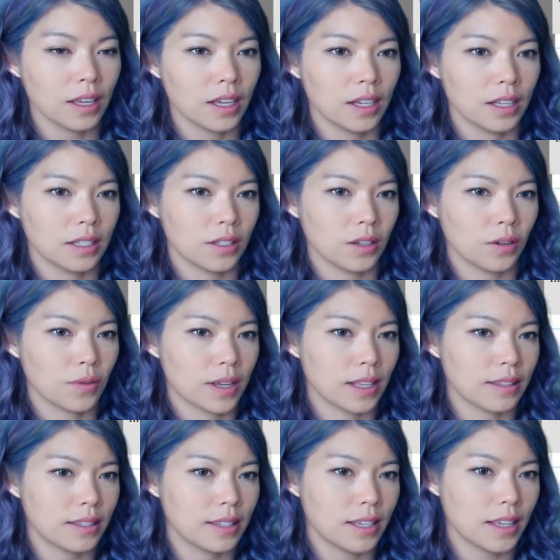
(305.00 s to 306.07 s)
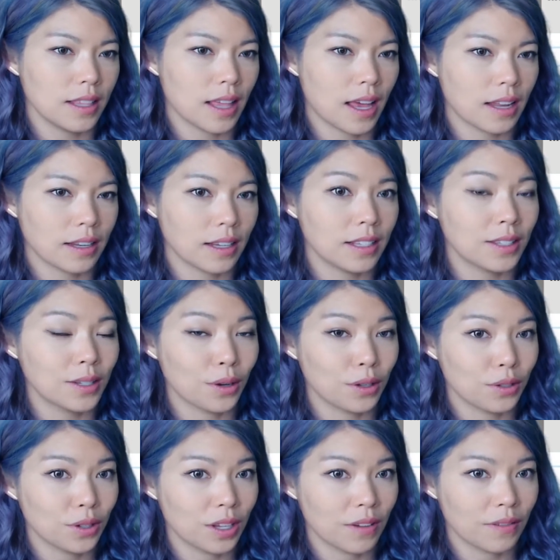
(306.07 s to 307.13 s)
So we can see that it's going
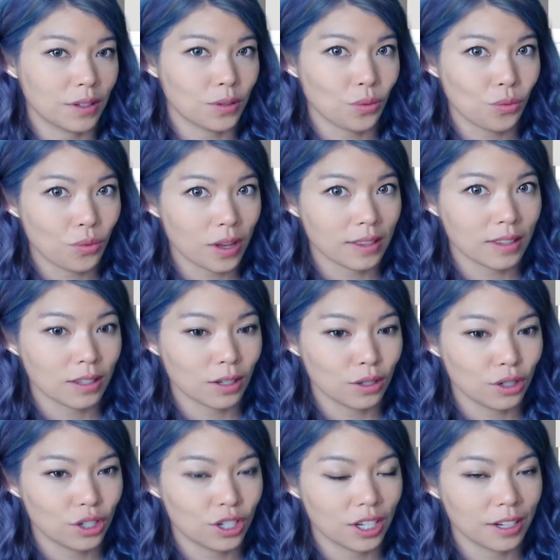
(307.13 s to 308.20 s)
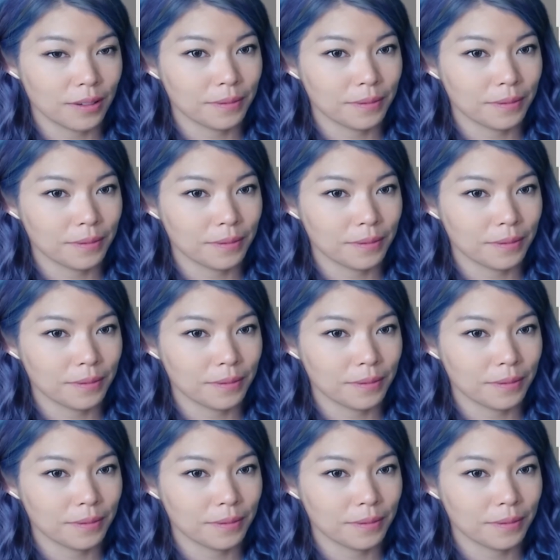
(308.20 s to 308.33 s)
to give us one solution.